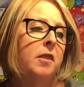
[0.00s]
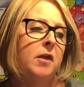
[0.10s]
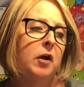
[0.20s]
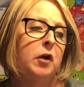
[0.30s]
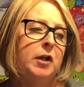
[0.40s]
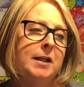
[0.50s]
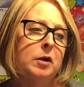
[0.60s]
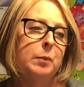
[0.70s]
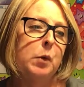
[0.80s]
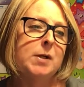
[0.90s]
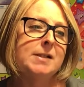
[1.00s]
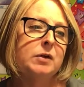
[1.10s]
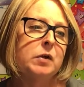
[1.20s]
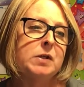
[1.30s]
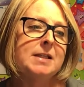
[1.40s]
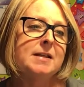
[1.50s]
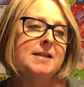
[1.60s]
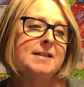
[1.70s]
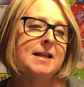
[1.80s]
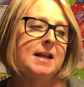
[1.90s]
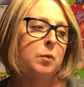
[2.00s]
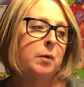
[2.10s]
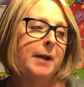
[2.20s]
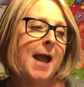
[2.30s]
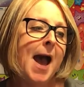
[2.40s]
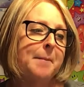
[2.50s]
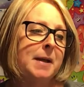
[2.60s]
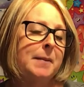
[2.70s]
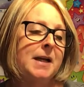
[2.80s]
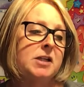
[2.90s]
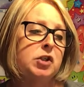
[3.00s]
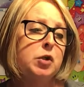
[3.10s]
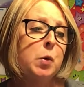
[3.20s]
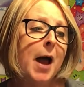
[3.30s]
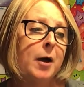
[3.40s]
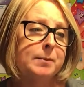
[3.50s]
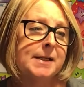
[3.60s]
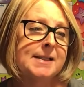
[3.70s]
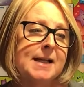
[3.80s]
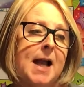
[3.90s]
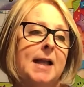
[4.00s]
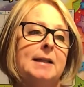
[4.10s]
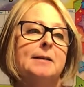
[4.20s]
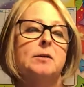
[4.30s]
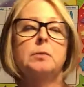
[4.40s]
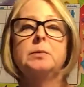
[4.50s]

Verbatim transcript: The good little boys and girls in the city will be happy because you helped us, kind little